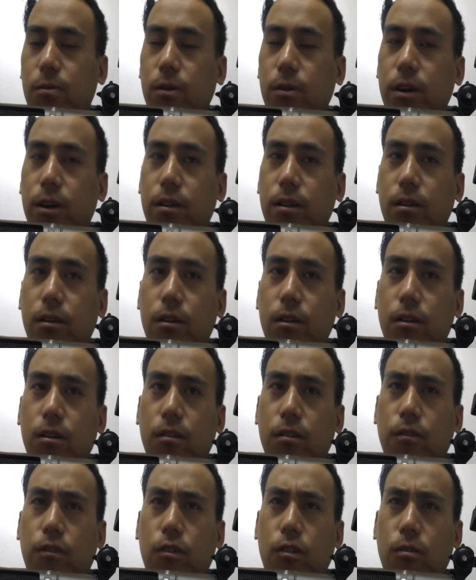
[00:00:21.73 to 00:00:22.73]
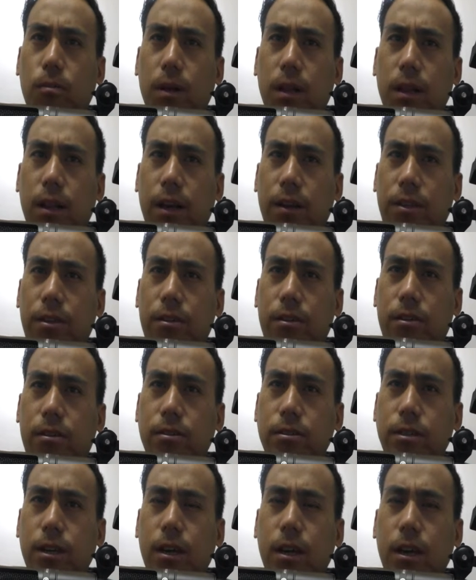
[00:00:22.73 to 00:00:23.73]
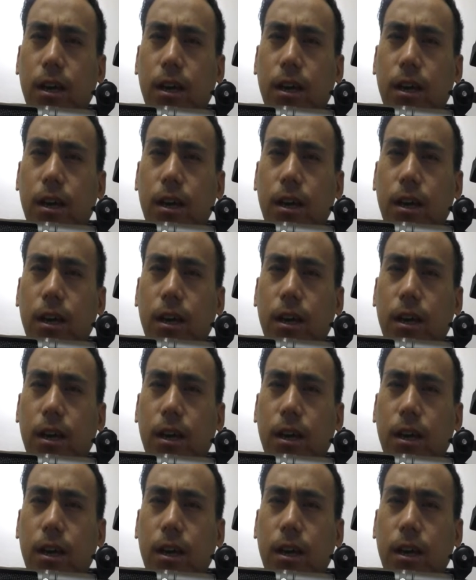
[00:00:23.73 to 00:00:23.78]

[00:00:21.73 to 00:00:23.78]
with formal letters.